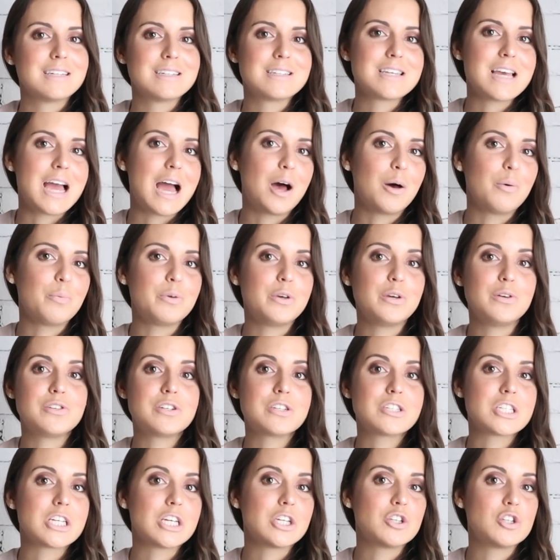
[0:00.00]
to help you
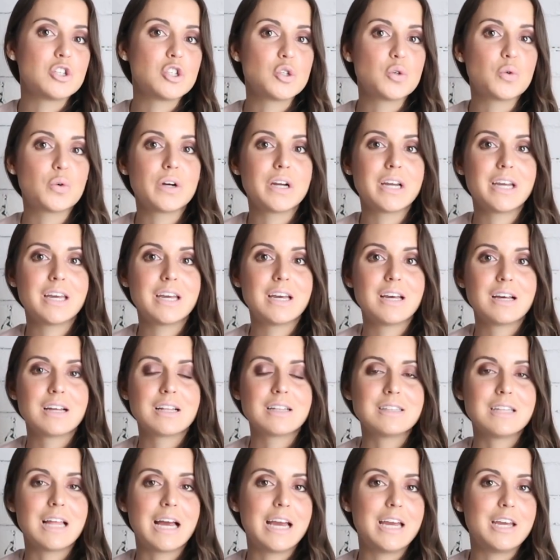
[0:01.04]
just enjoy
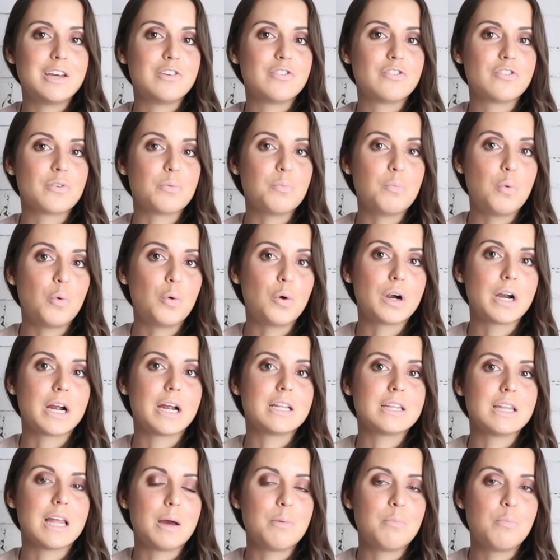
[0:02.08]
life more
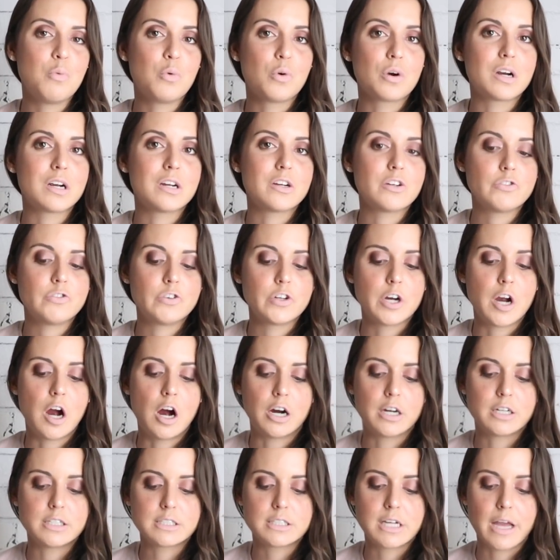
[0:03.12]
and let more of your
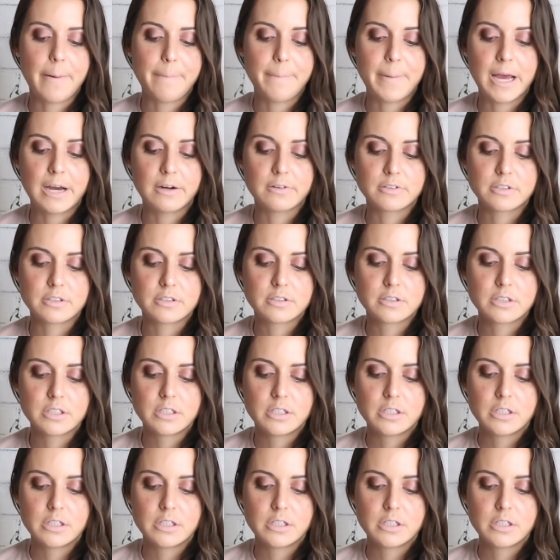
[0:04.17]
heart come out.